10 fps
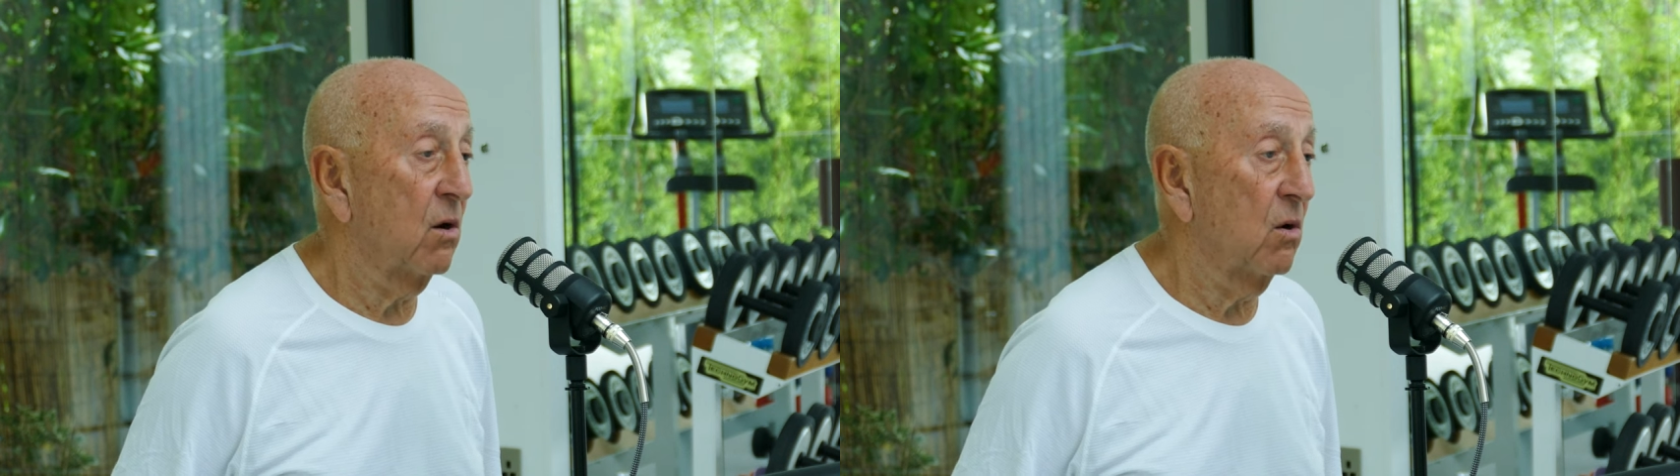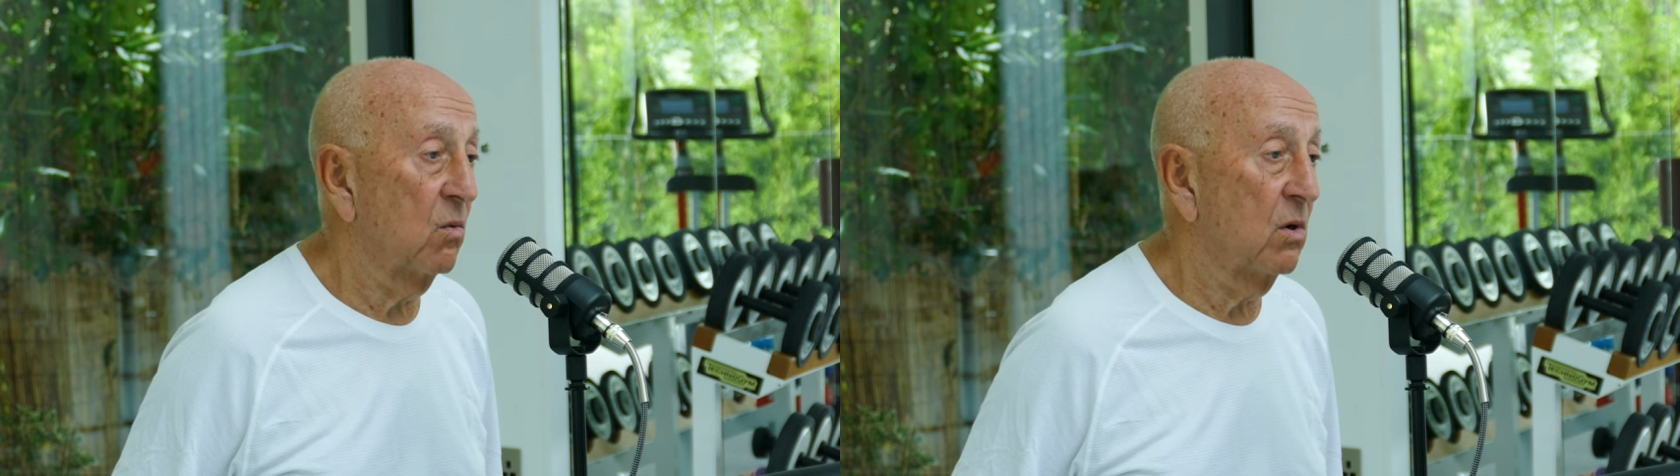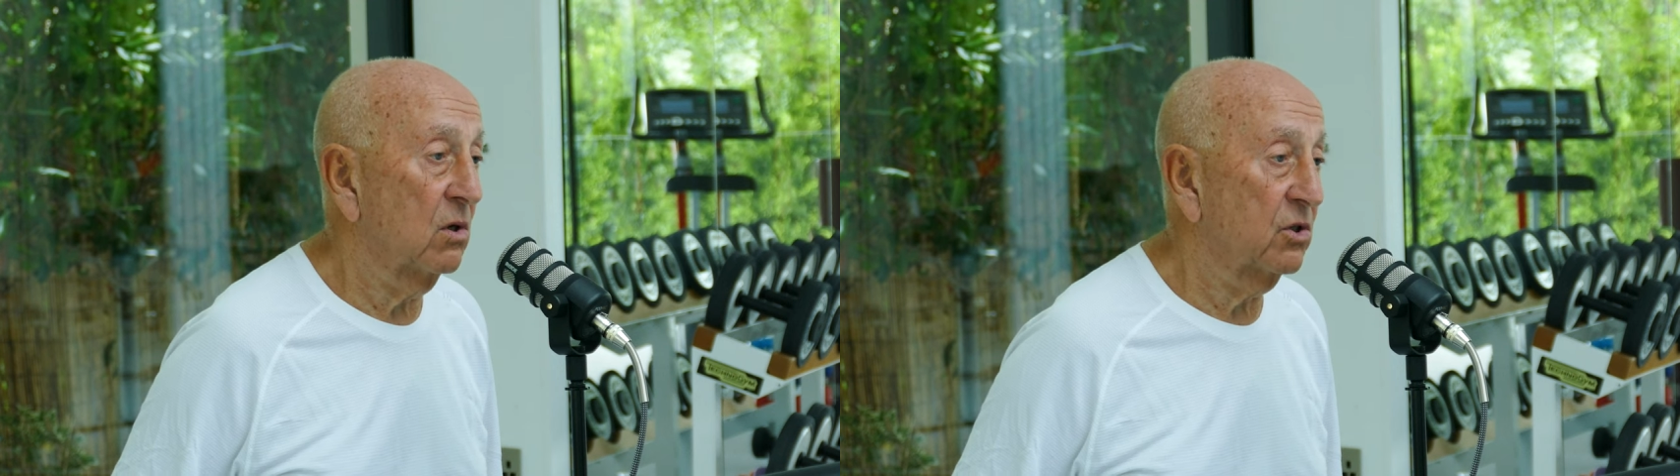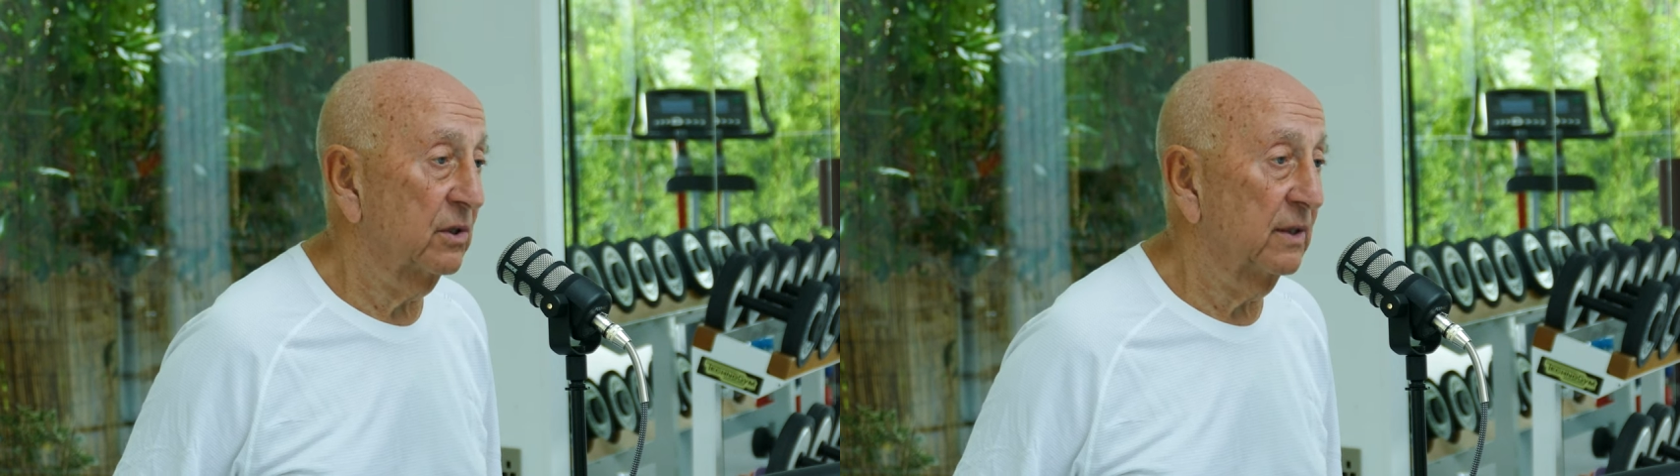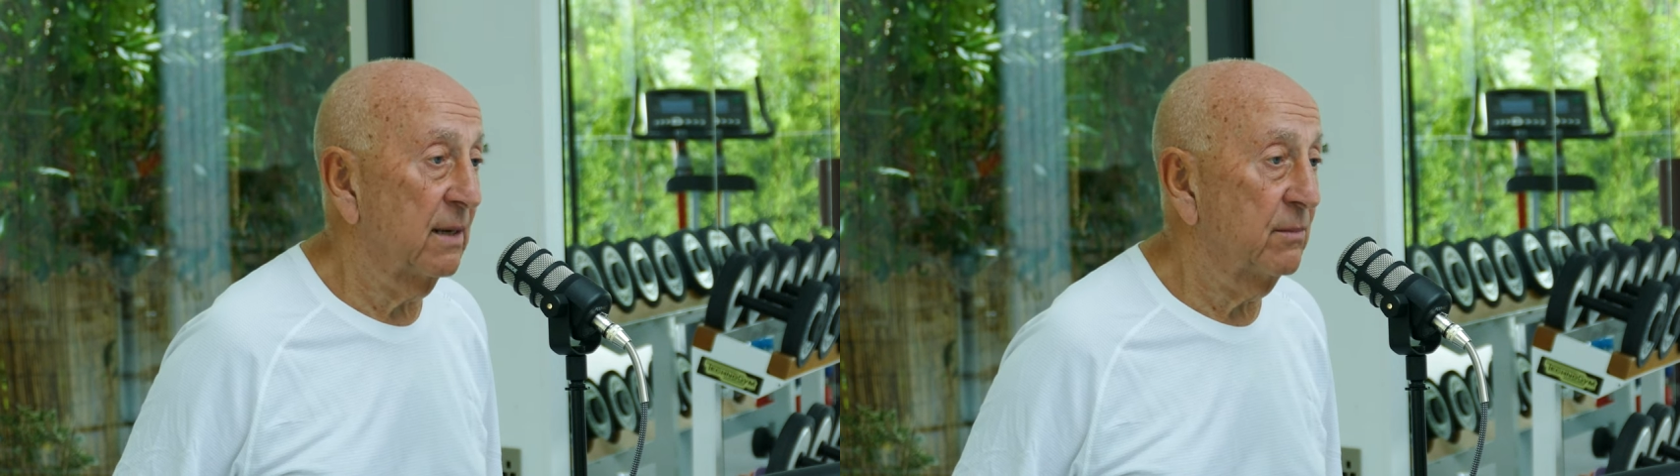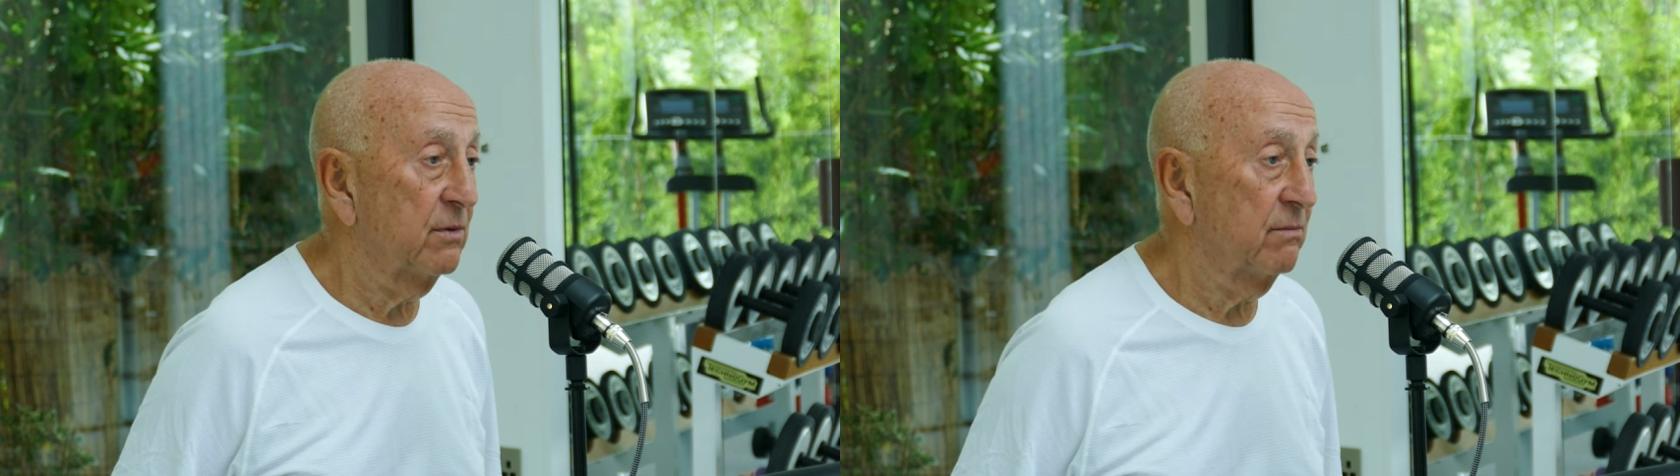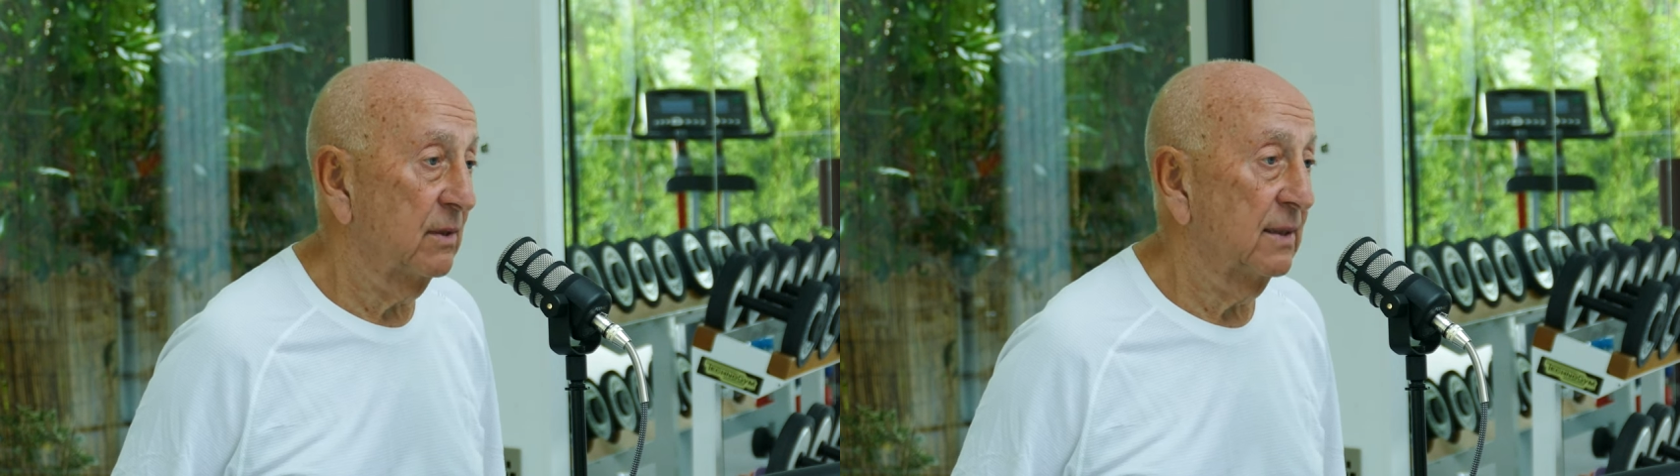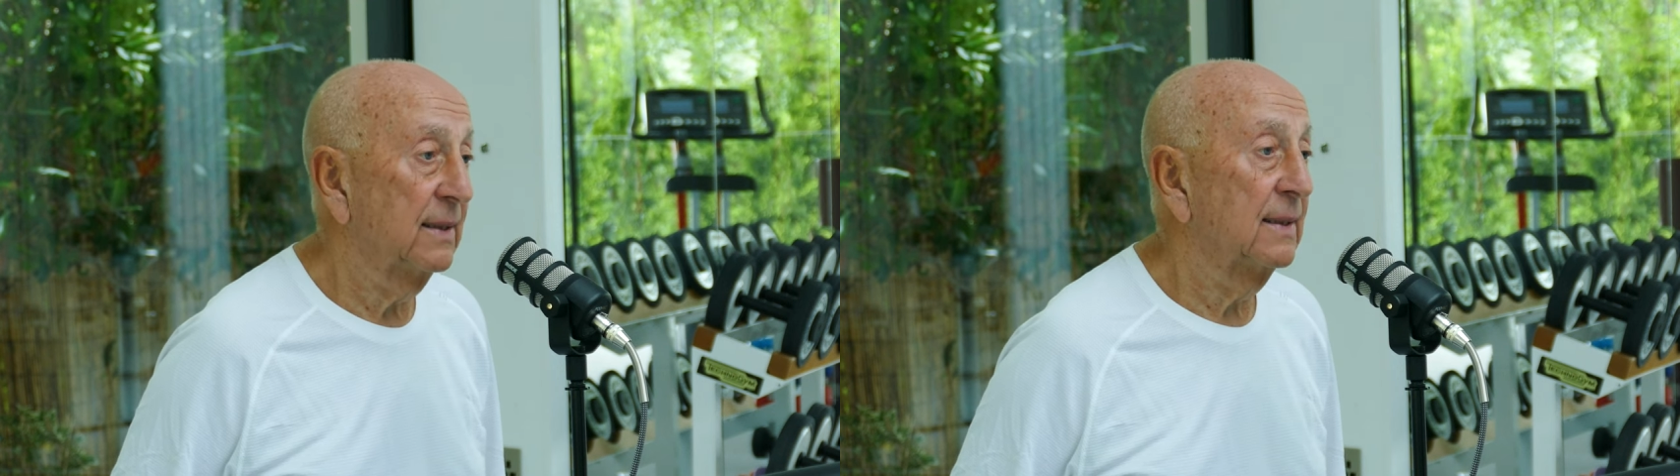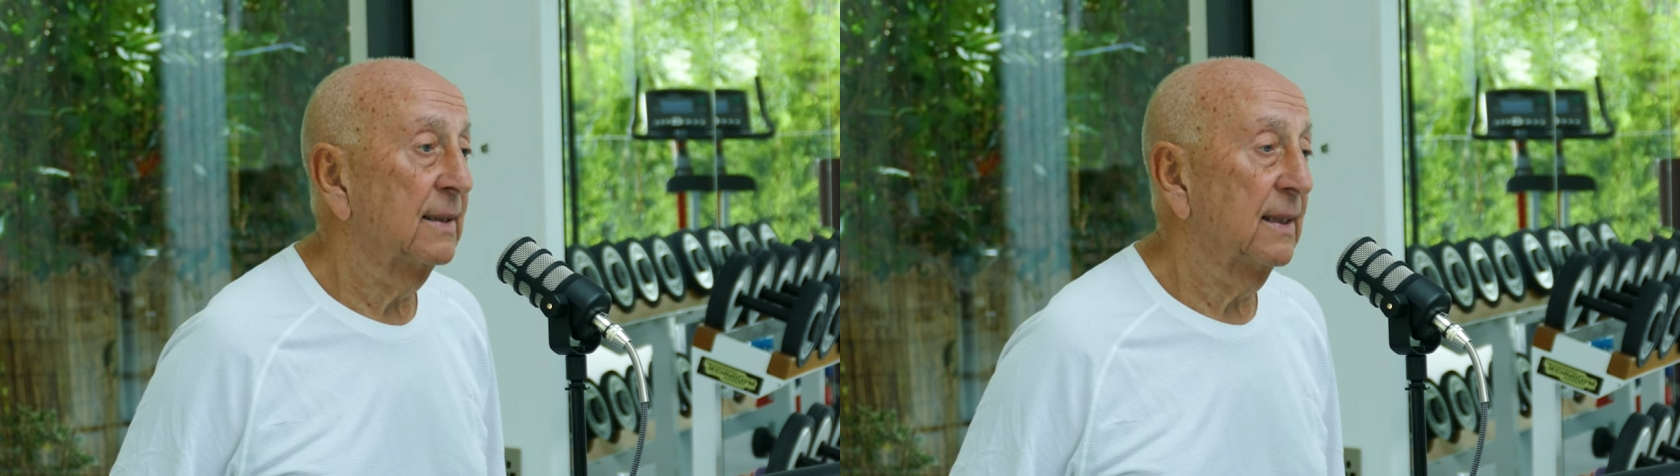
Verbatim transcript: hot water and lemon, mm-hmm.